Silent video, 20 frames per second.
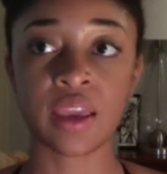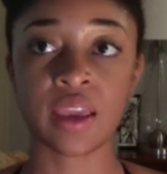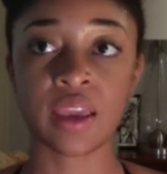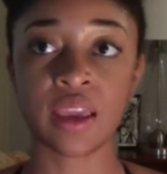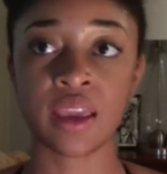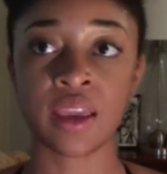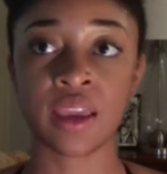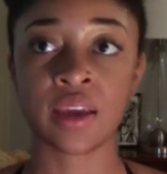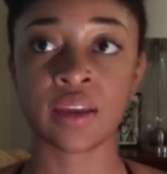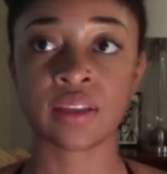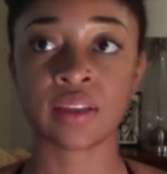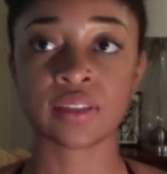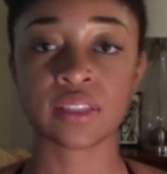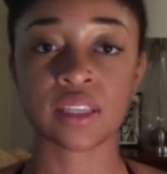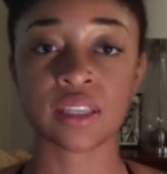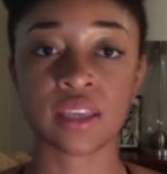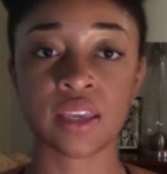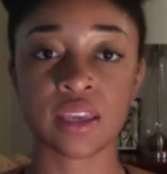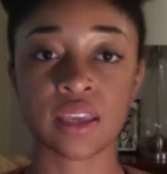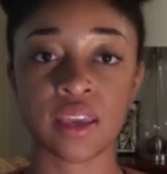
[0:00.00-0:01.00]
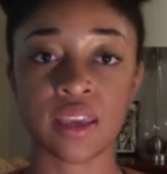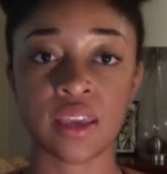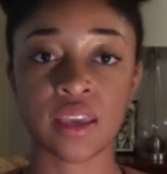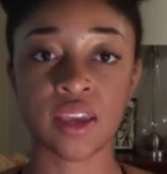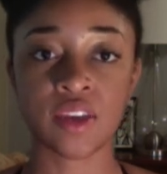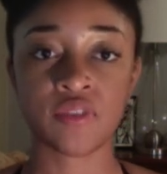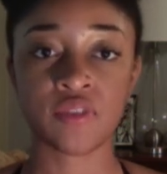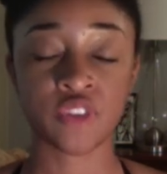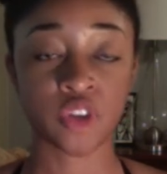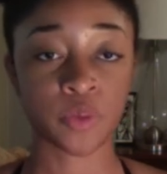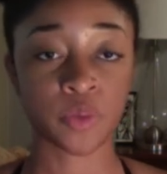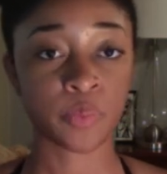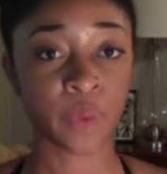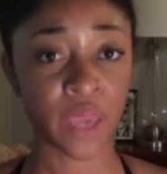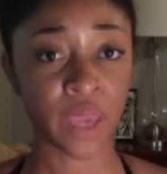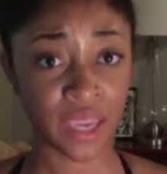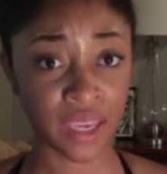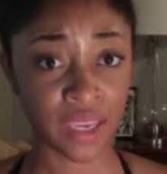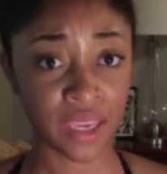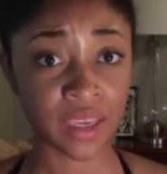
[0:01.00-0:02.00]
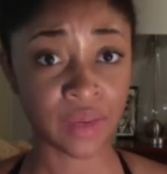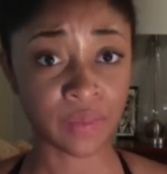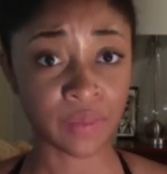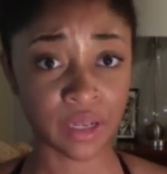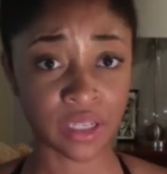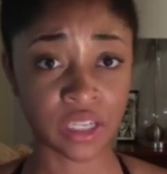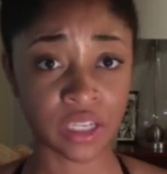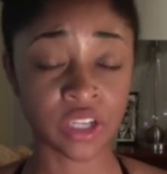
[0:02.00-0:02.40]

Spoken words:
And if you're paying money